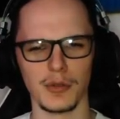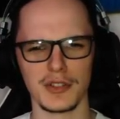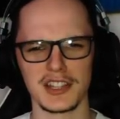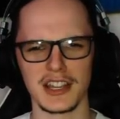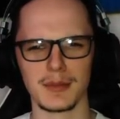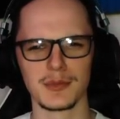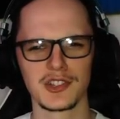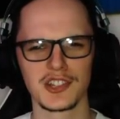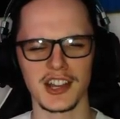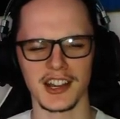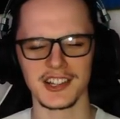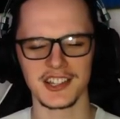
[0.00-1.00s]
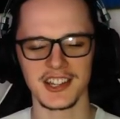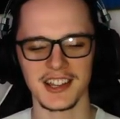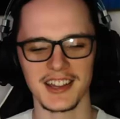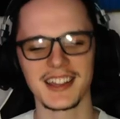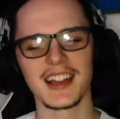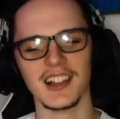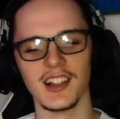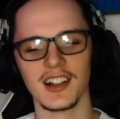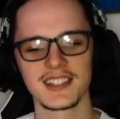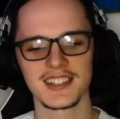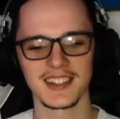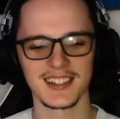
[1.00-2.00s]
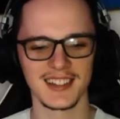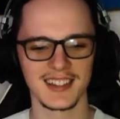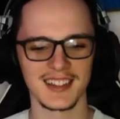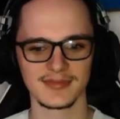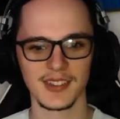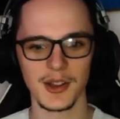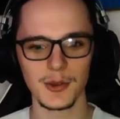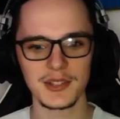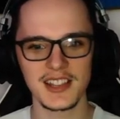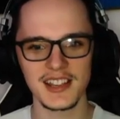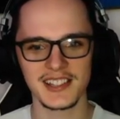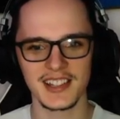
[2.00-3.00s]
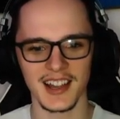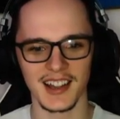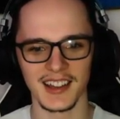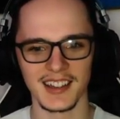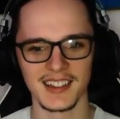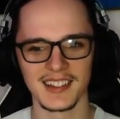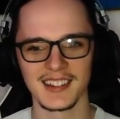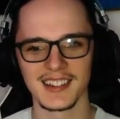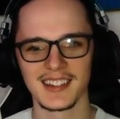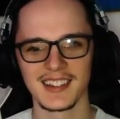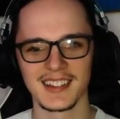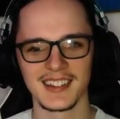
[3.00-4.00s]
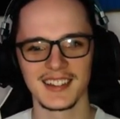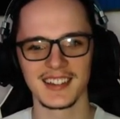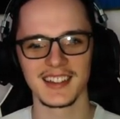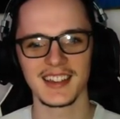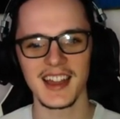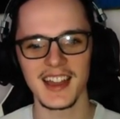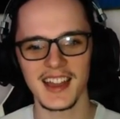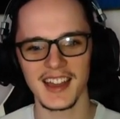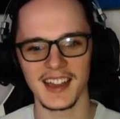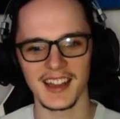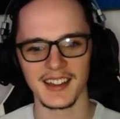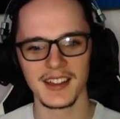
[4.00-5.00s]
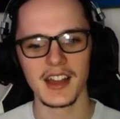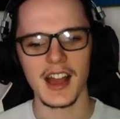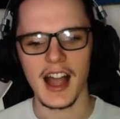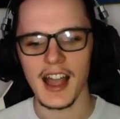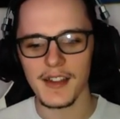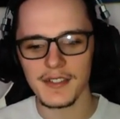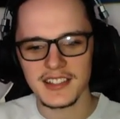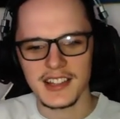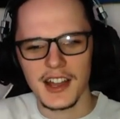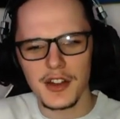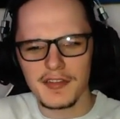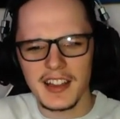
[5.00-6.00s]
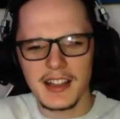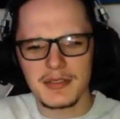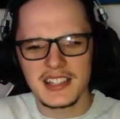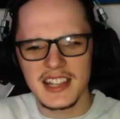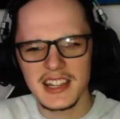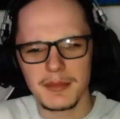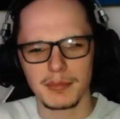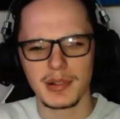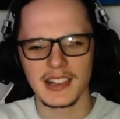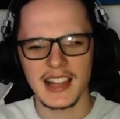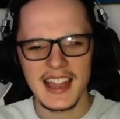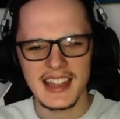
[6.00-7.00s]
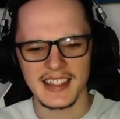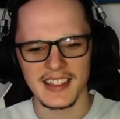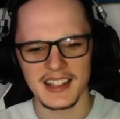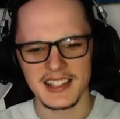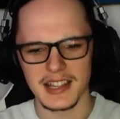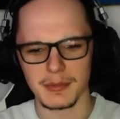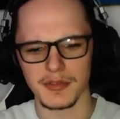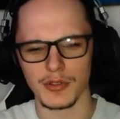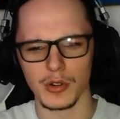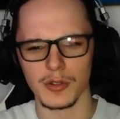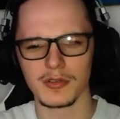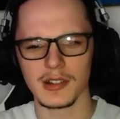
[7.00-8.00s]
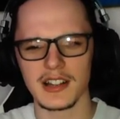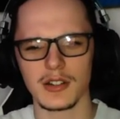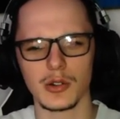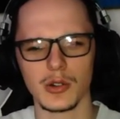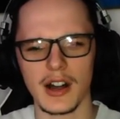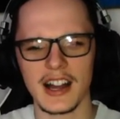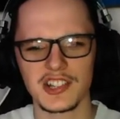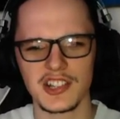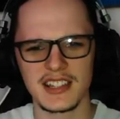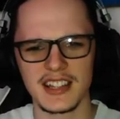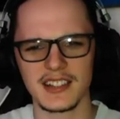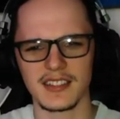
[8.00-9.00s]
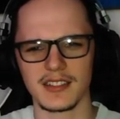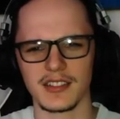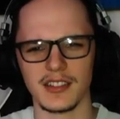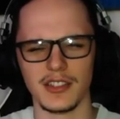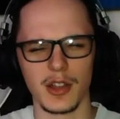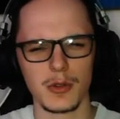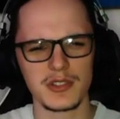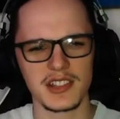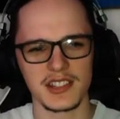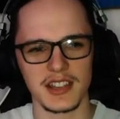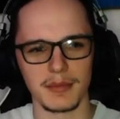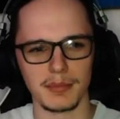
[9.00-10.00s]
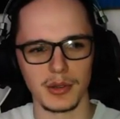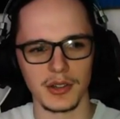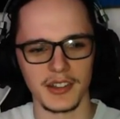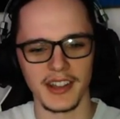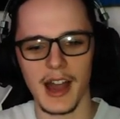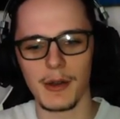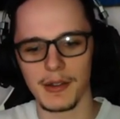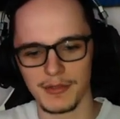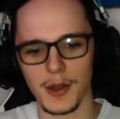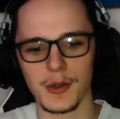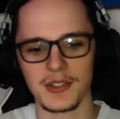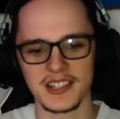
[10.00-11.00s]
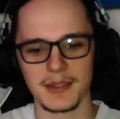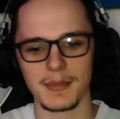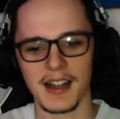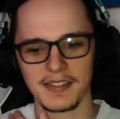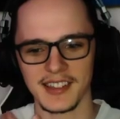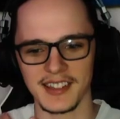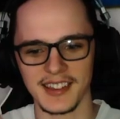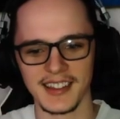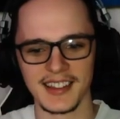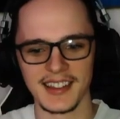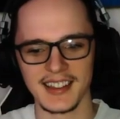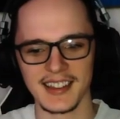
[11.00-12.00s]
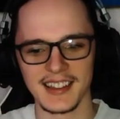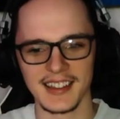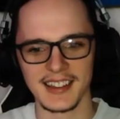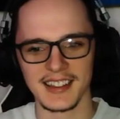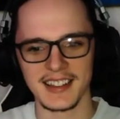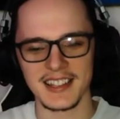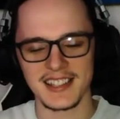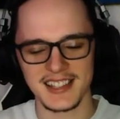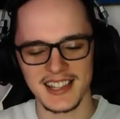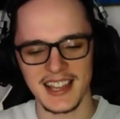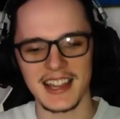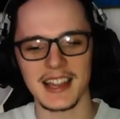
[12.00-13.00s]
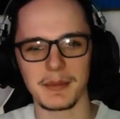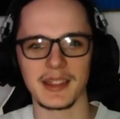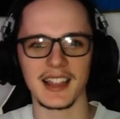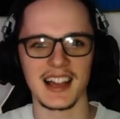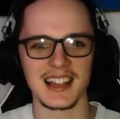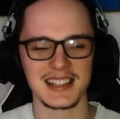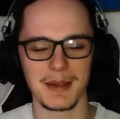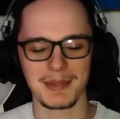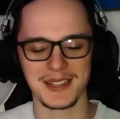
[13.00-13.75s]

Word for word: Other teams chatting shit, get lost. Oh, it's this guy. Yeah, I haven't. I don't think I've seen him play in their team before, or I just didn't notice him. But now I've noticed him after seeing him in the last